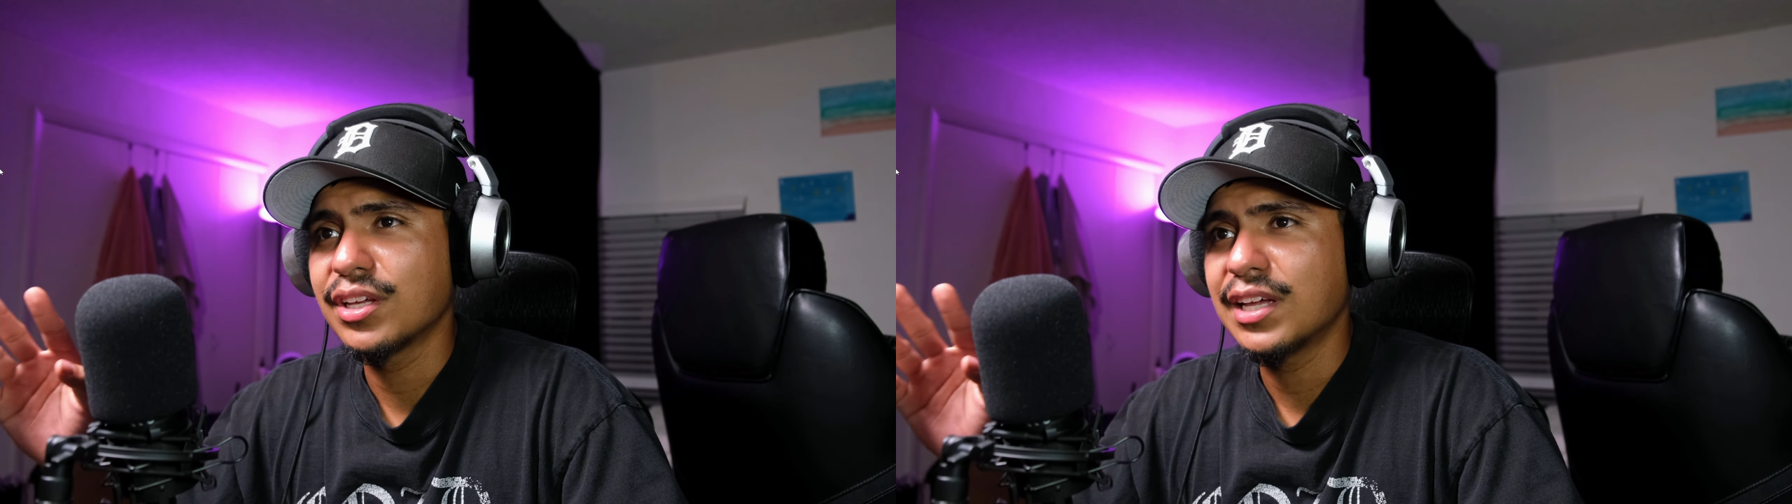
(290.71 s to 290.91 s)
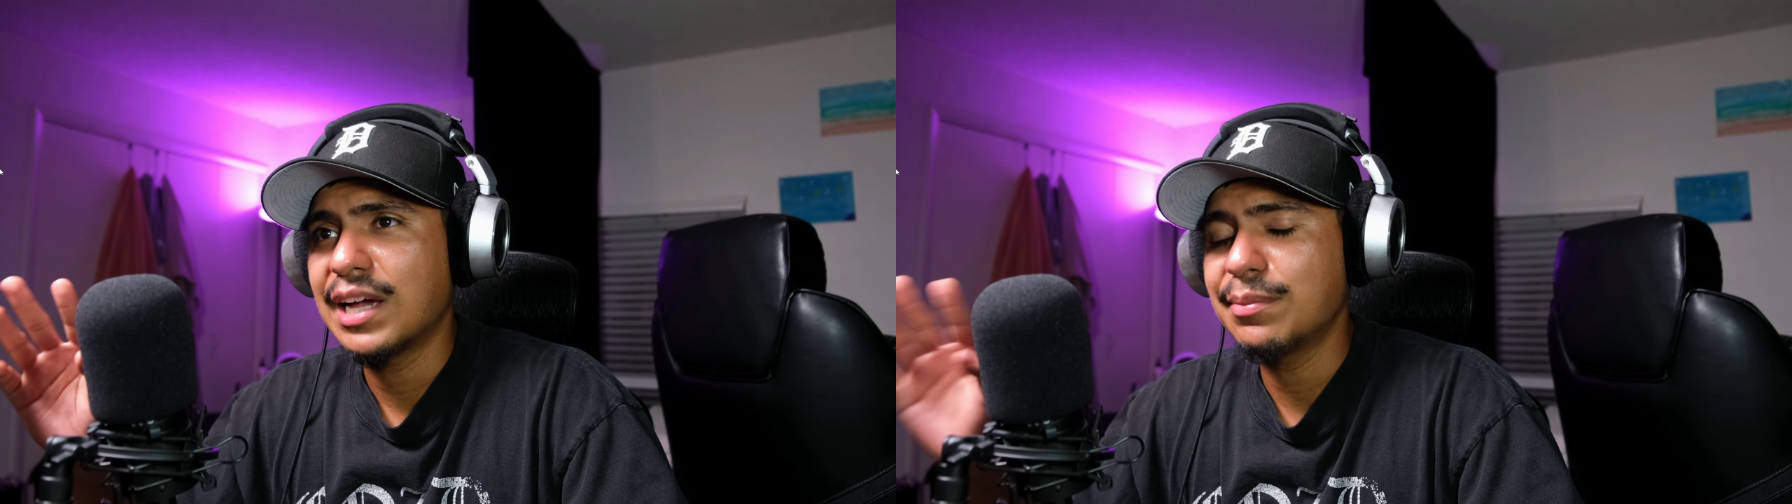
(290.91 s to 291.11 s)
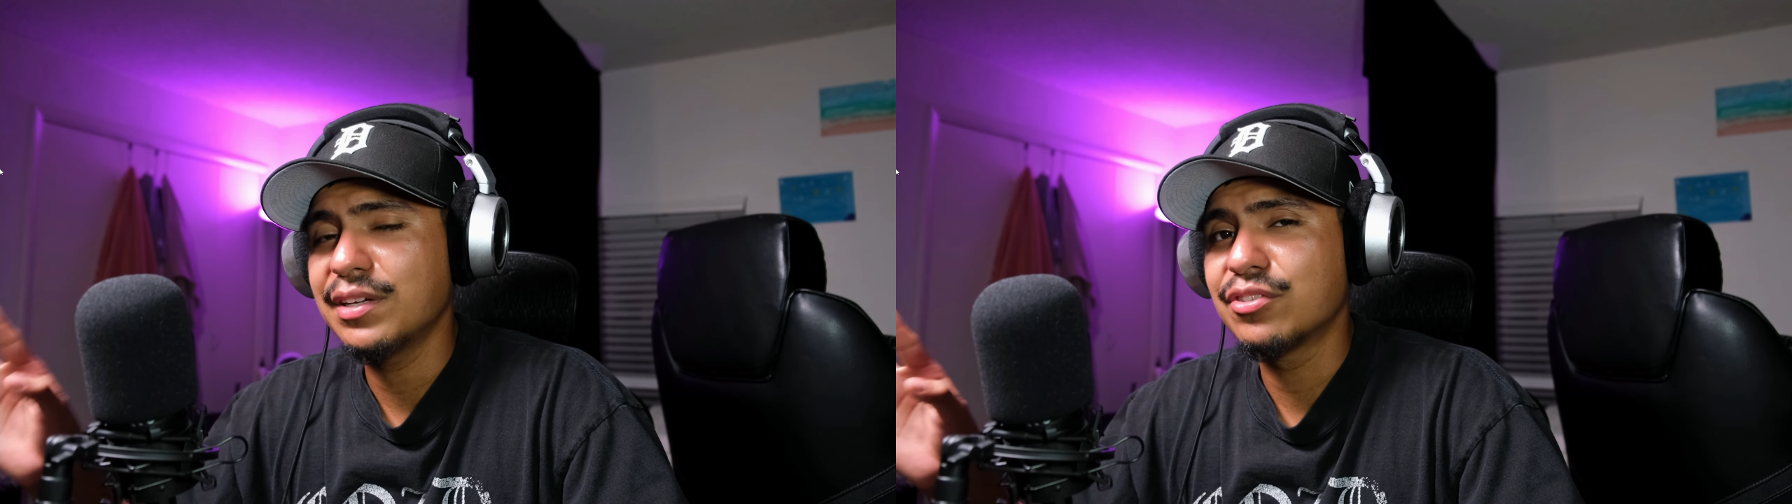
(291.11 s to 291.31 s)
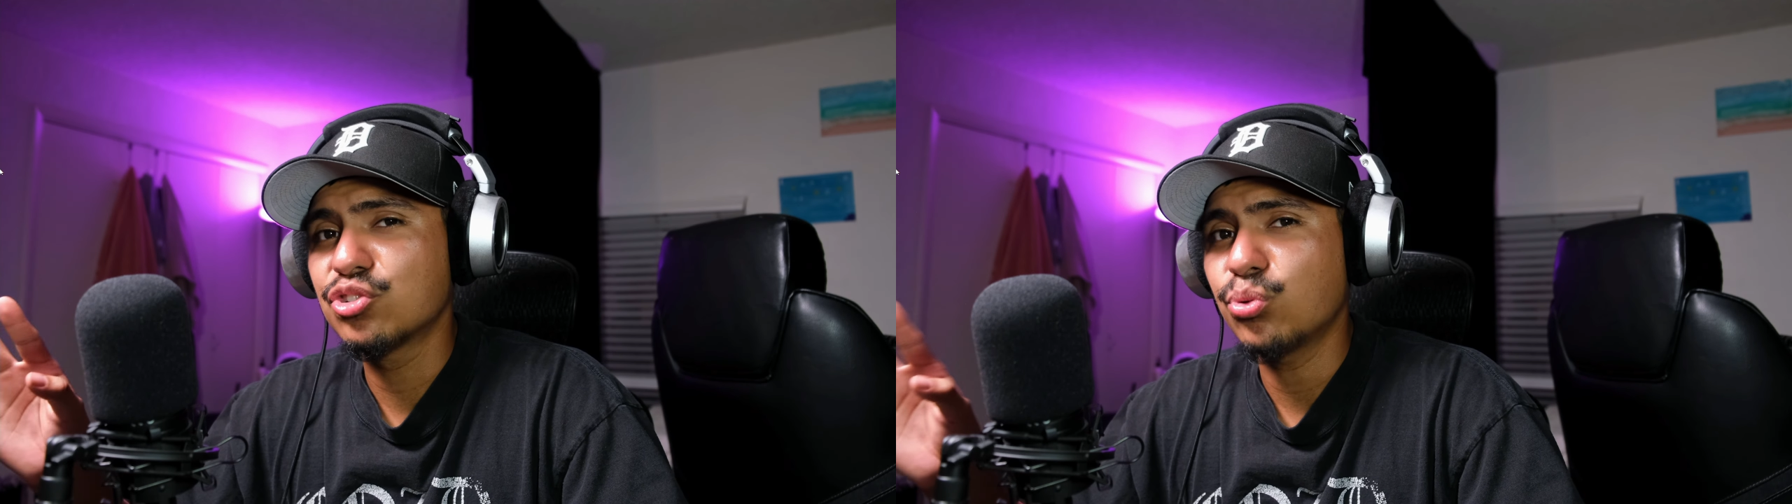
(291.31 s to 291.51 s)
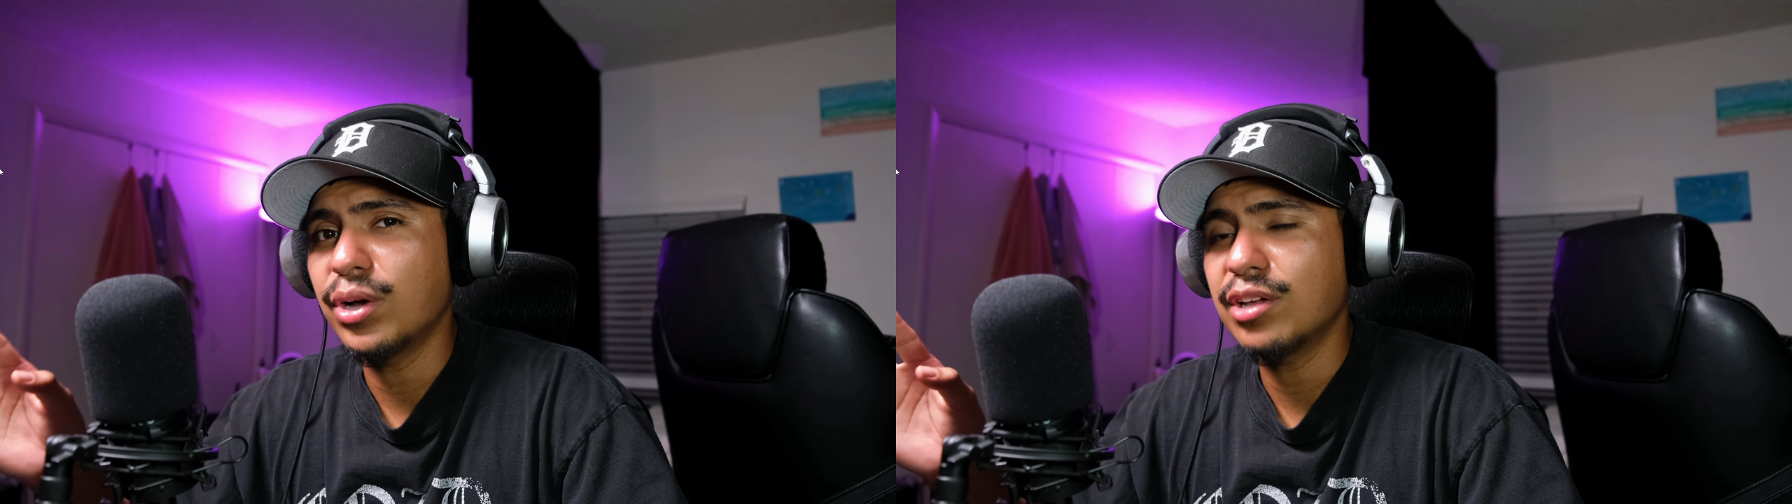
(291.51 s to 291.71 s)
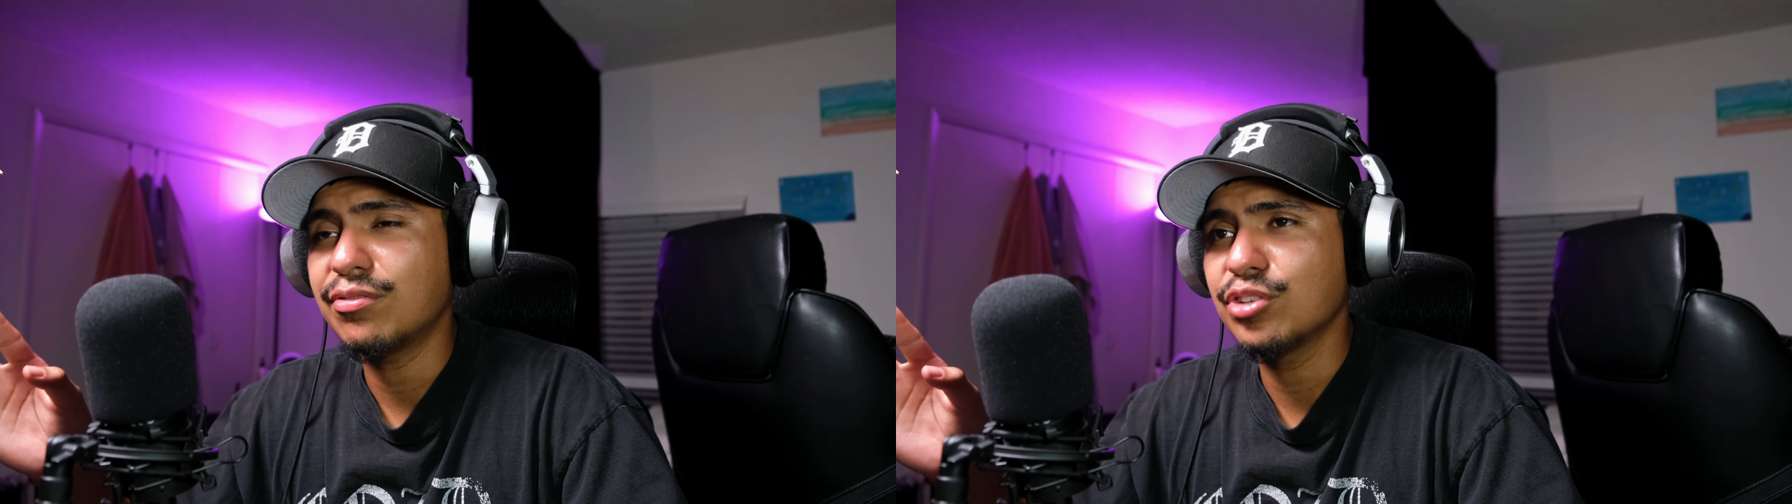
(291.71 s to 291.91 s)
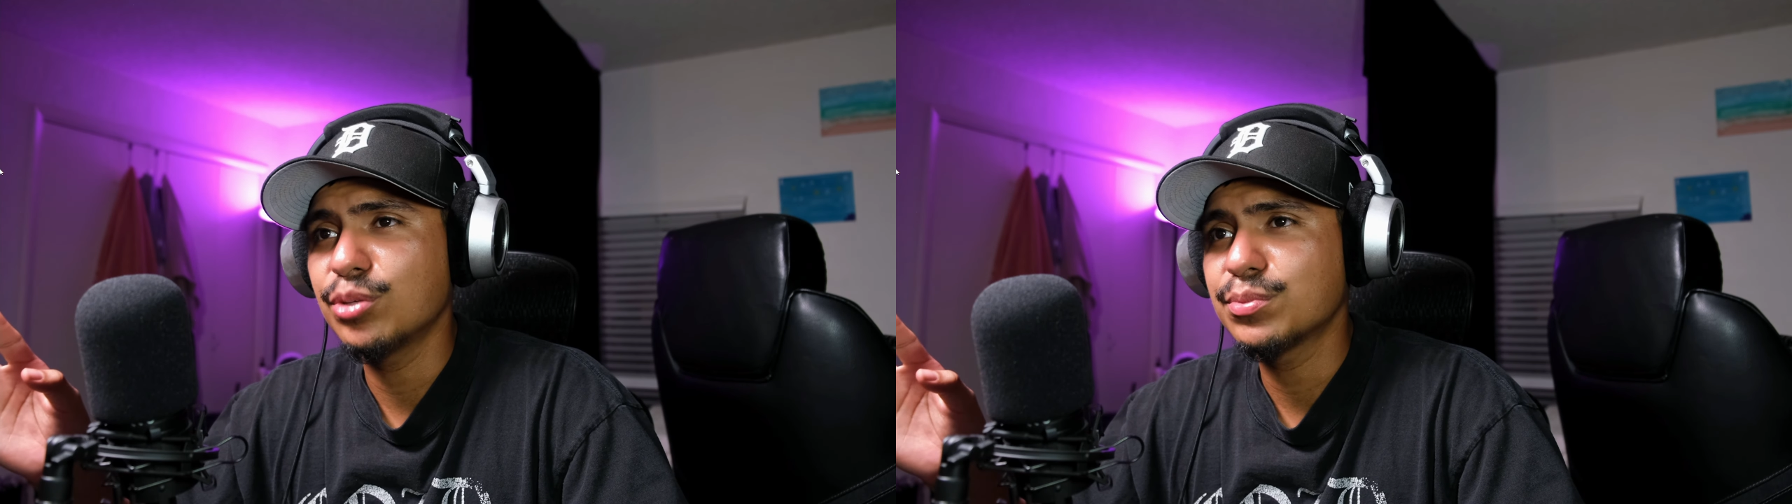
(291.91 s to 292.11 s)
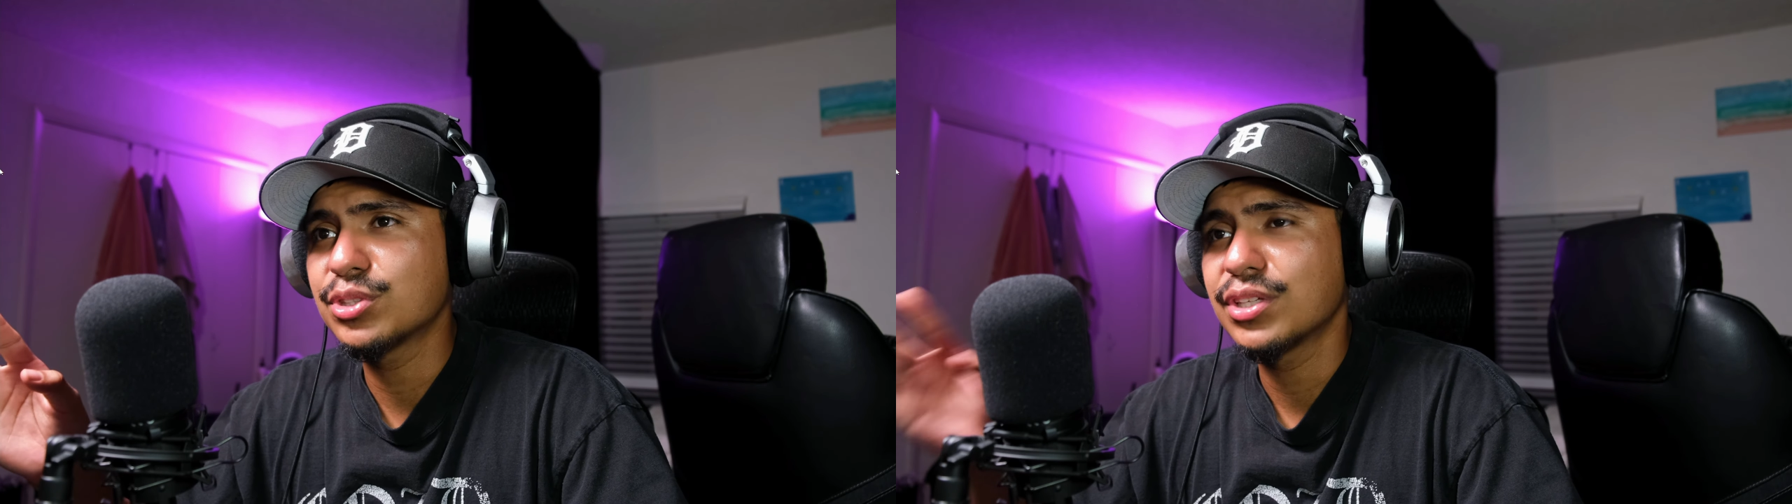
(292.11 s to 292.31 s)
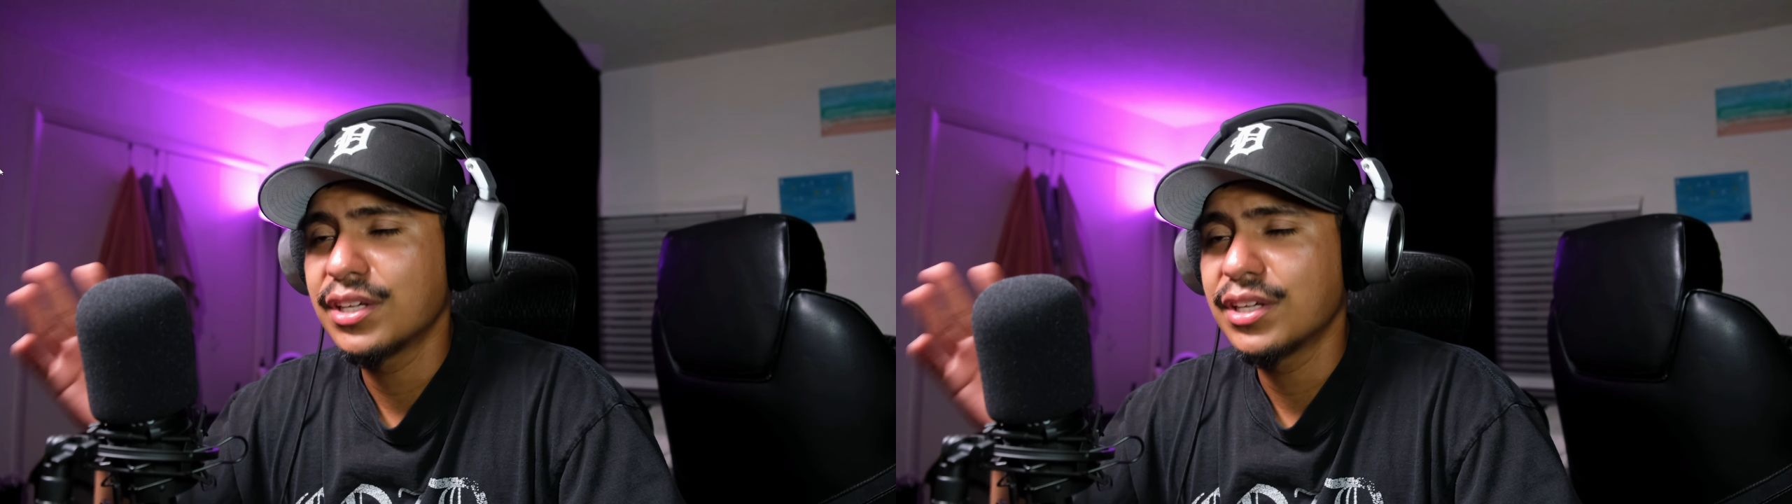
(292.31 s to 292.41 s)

I believe, 12 loops,